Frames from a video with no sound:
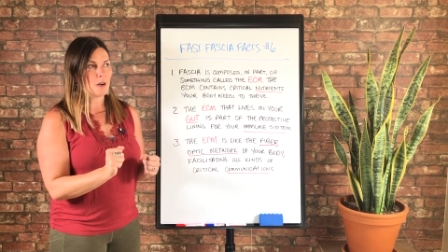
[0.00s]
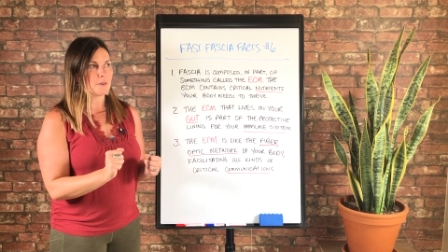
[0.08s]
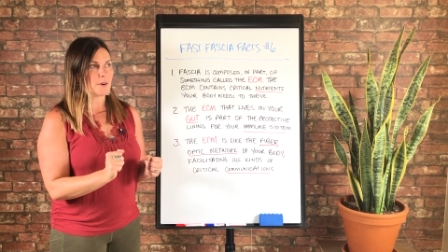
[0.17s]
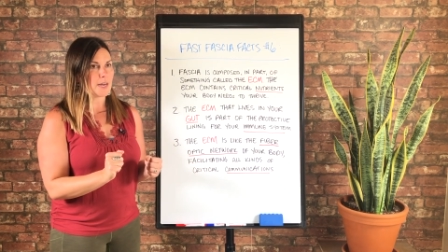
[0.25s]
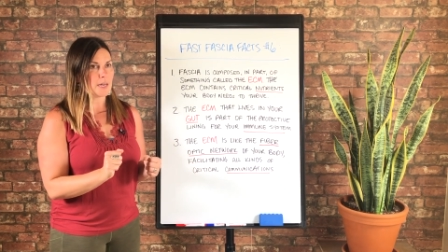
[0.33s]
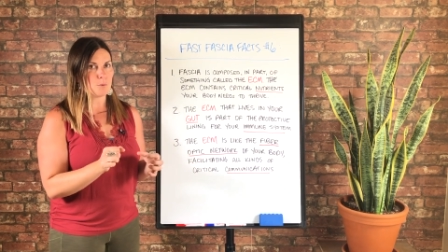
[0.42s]

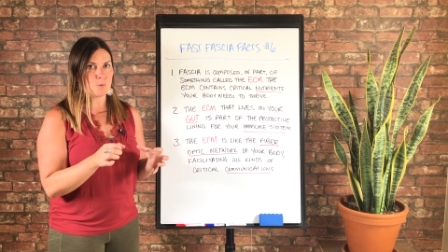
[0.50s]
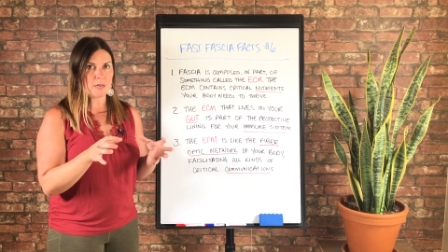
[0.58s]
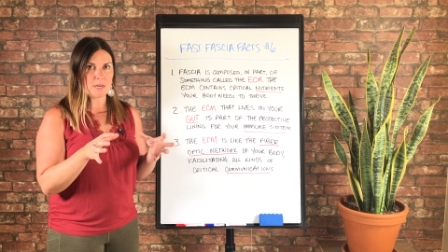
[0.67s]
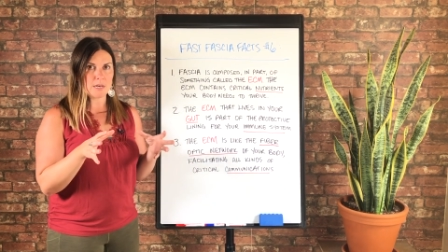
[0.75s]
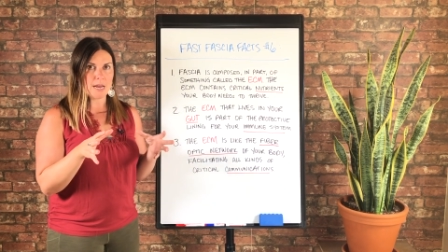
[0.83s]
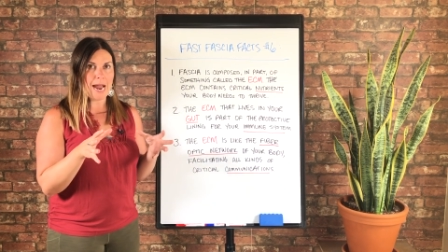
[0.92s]
right? We
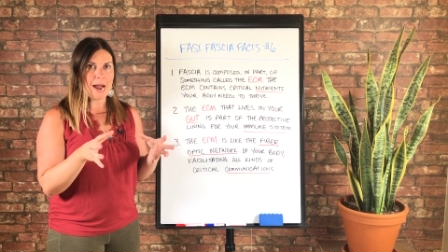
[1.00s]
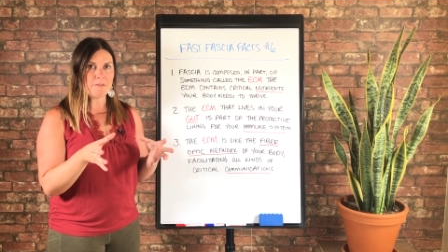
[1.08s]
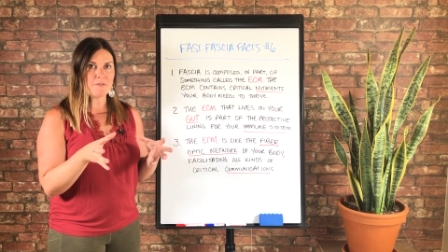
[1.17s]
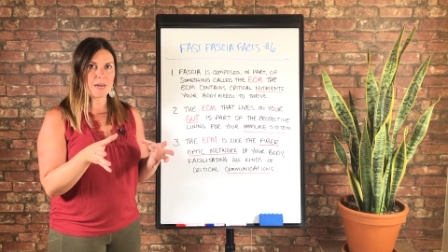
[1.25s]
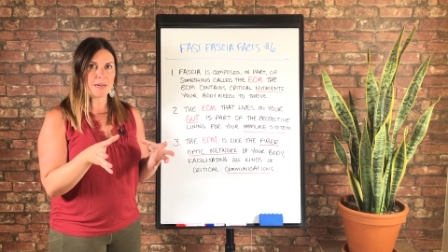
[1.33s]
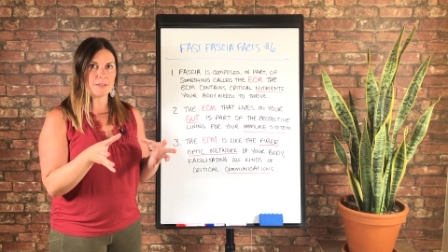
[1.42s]
can
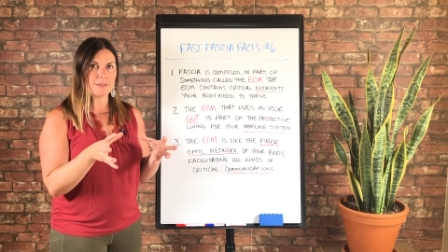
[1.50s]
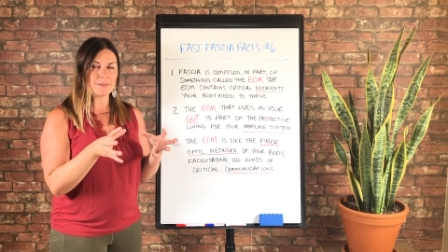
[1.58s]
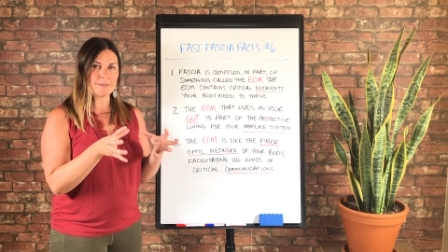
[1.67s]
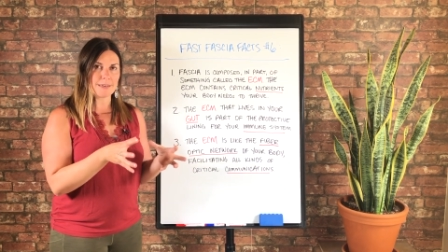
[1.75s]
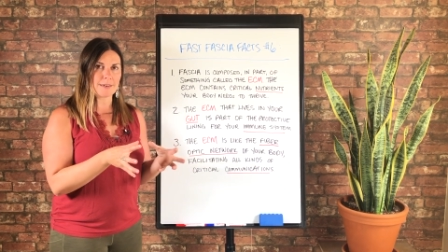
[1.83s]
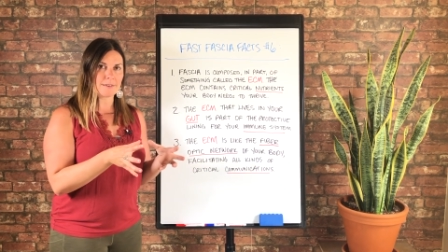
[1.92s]
have that
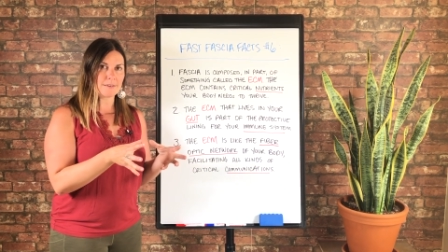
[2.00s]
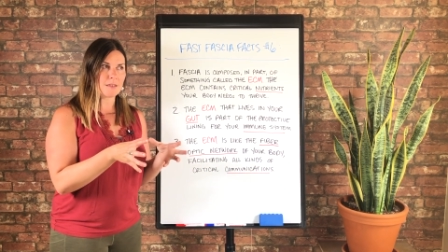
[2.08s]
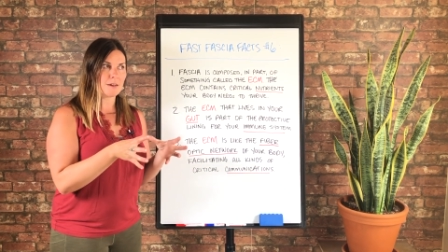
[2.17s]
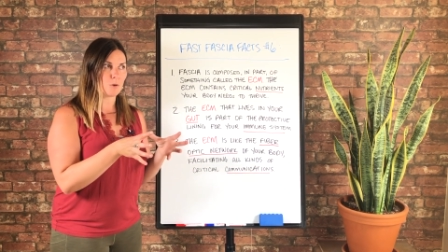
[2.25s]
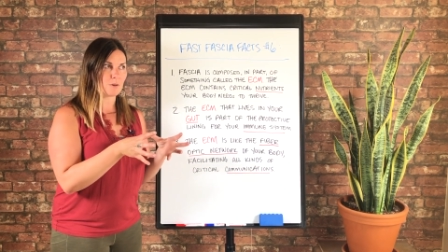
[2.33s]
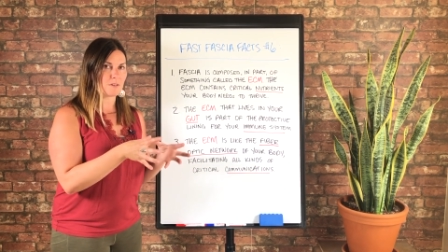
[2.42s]
sixth
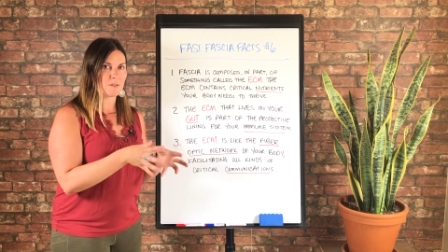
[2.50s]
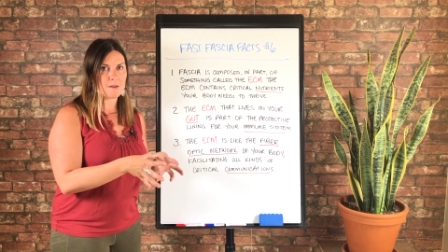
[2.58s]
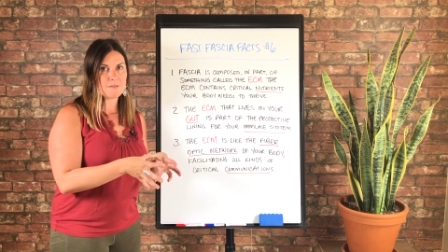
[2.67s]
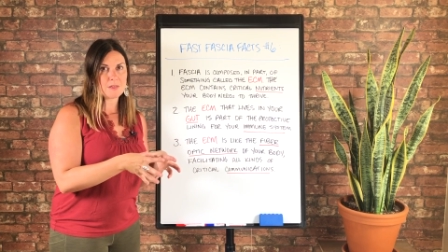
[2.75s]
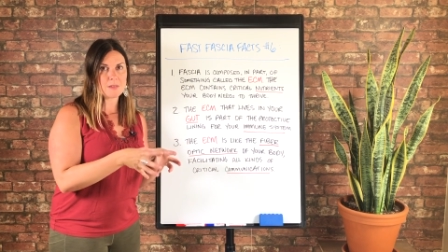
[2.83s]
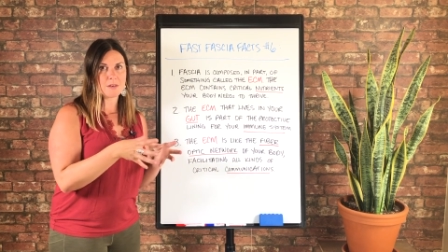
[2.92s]
or
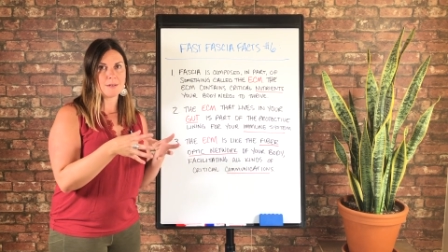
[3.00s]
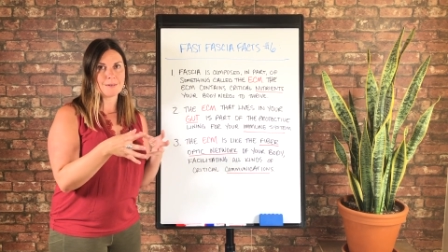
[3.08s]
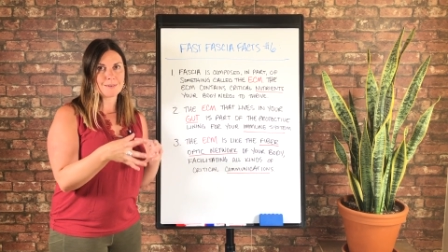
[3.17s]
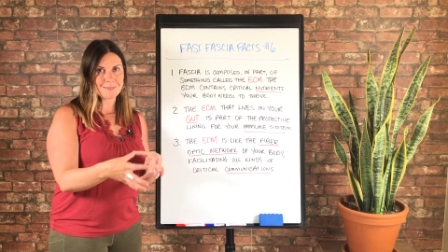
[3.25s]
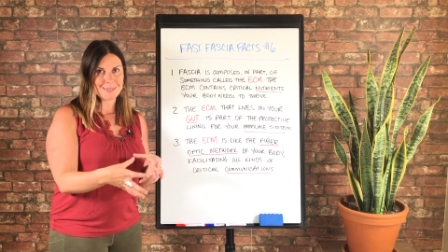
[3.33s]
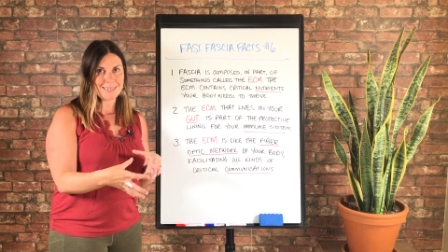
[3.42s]
seventh
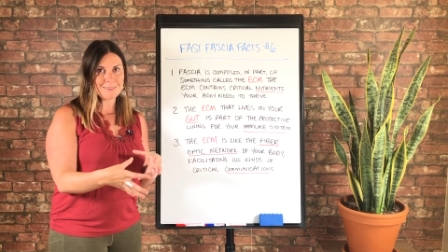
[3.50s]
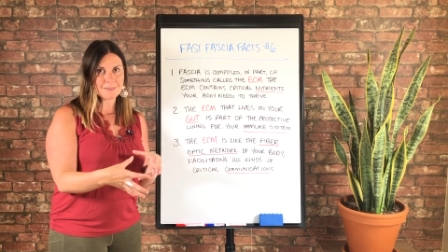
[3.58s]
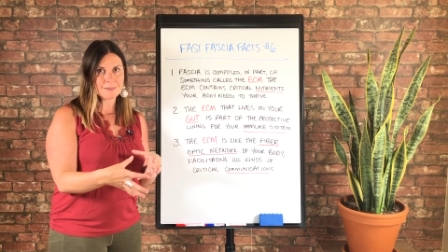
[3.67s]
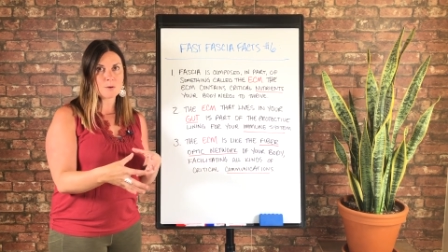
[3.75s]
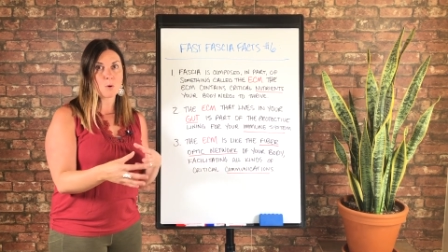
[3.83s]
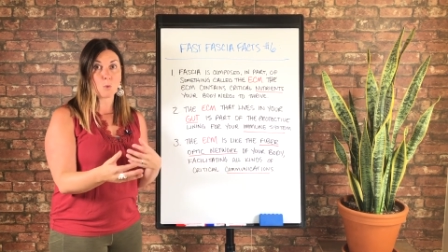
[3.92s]

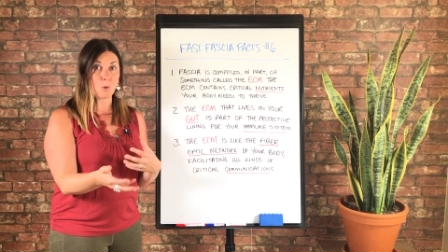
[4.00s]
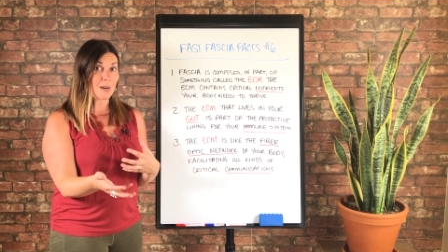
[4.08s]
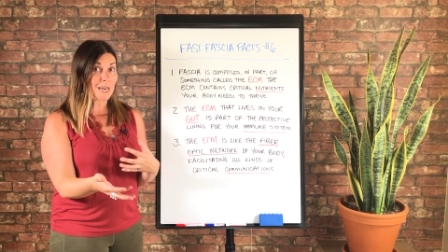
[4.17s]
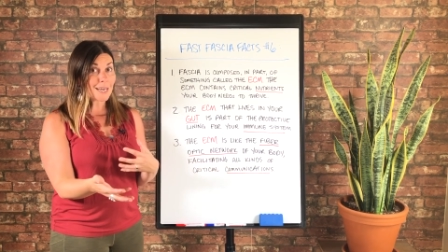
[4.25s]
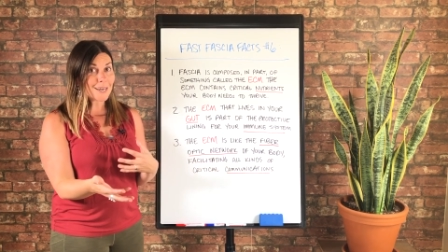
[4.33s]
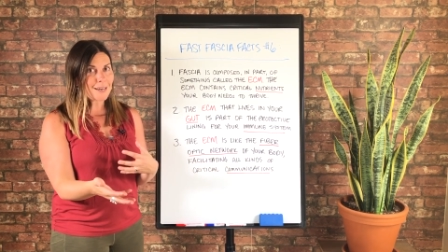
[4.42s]
sense
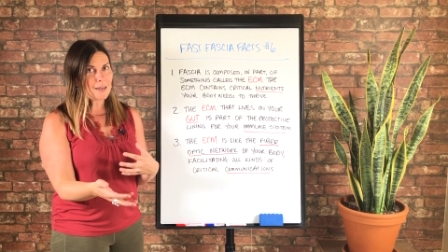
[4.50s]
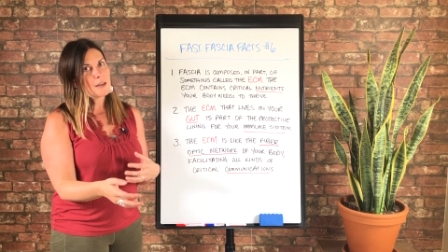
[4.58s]
organ.